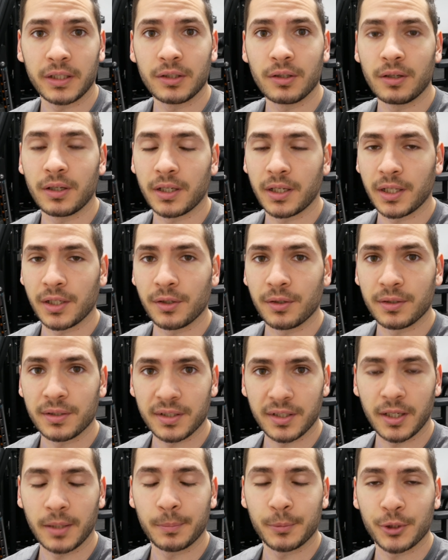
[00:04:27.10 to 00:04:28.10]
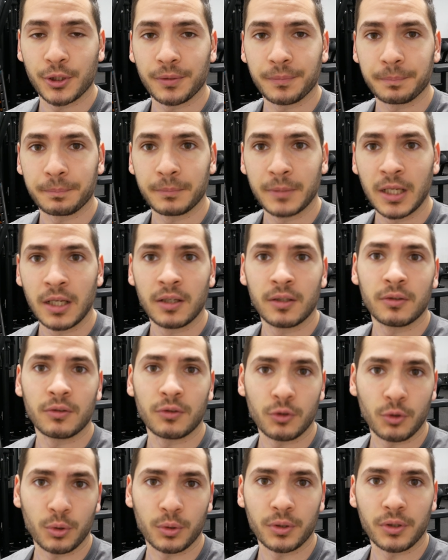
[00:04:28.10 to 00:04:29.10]
hit the link in the description.
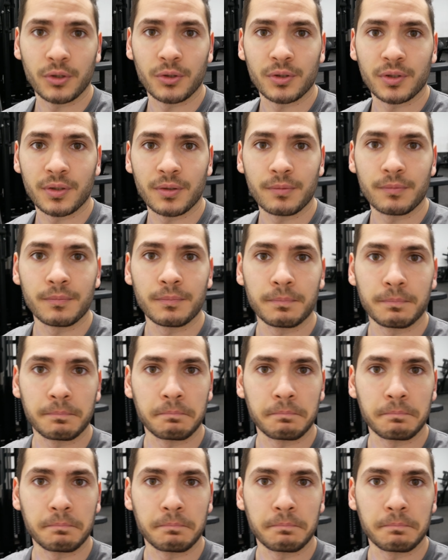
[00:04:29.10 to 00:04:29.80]
Talk to you soon.